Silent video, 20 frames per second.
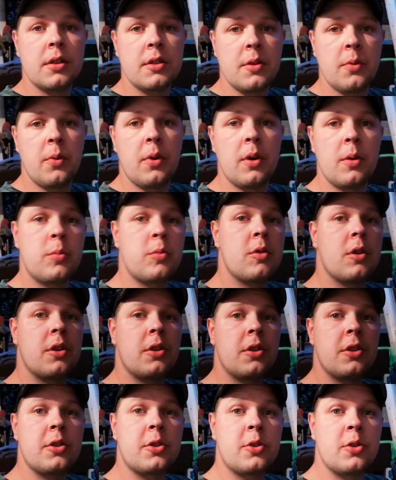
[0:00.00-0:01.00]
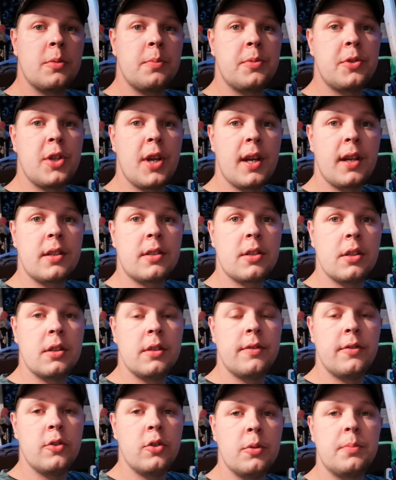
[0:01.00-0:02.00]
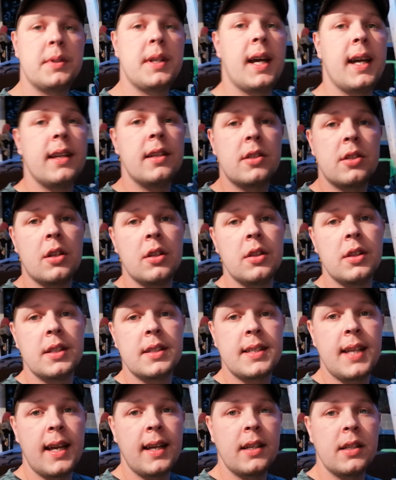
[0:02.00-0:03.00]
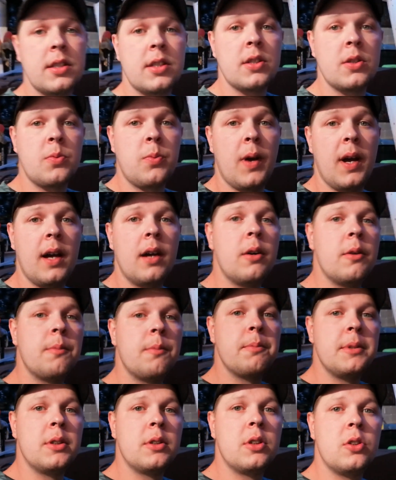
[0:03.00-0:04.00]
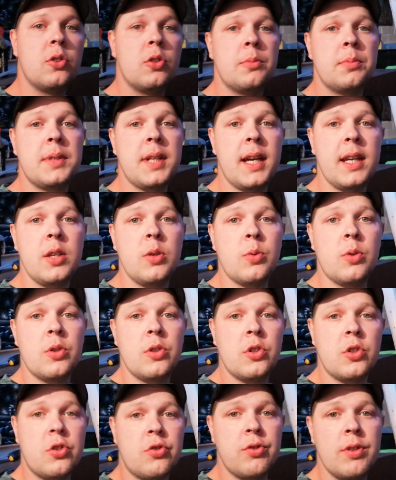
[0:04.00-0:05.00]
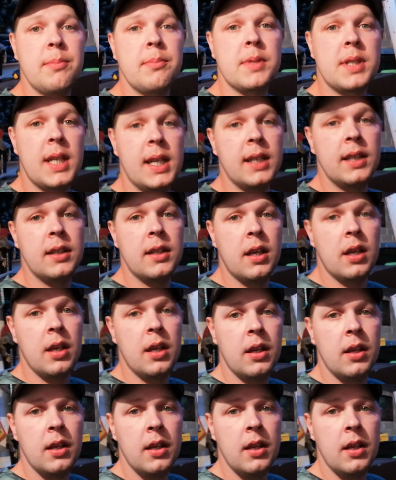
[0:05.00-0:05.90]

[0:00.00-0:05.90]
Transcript: So while we're on the subject of updates on the tanks as well, I'm going to update you on the shrimp tank.